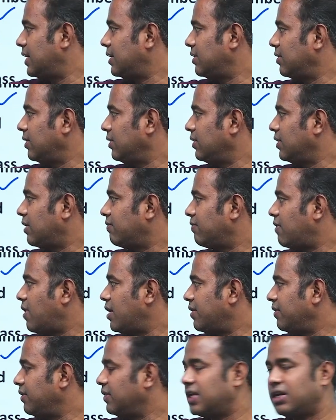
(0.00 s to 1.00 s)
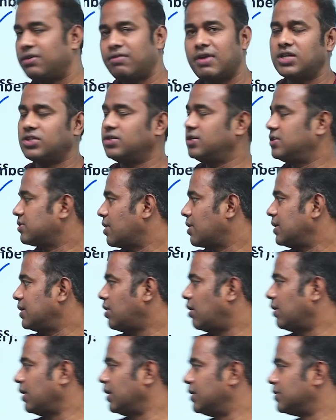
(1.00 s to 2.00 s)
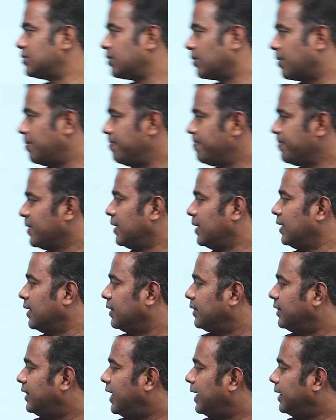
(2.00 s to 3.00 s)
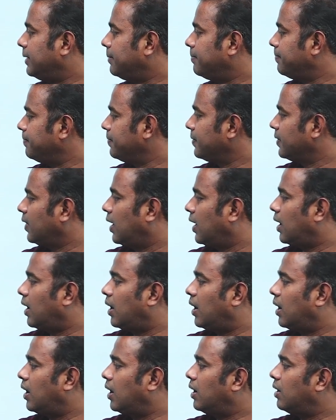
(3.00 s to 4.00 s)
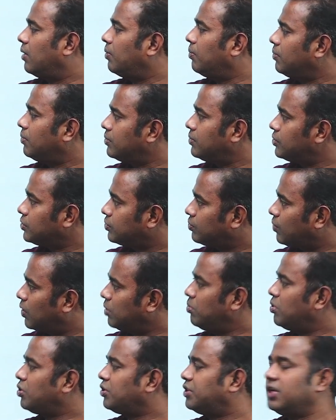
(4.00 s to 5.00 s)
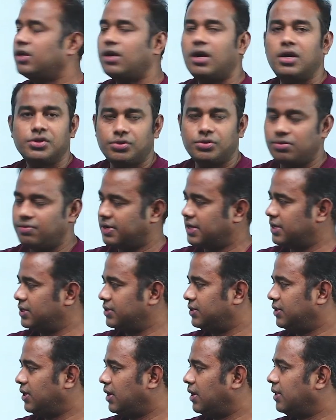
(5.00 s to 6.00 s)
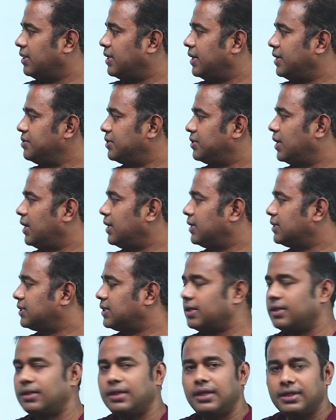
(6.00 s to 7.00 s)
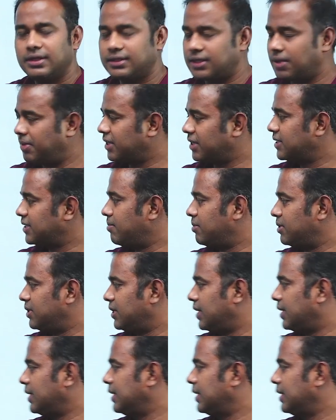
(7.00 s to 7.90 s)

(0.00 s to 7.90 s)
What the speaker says: in that fashion is called as ordinals. Okay. Then one more thing also we can say, that is there is some examples here.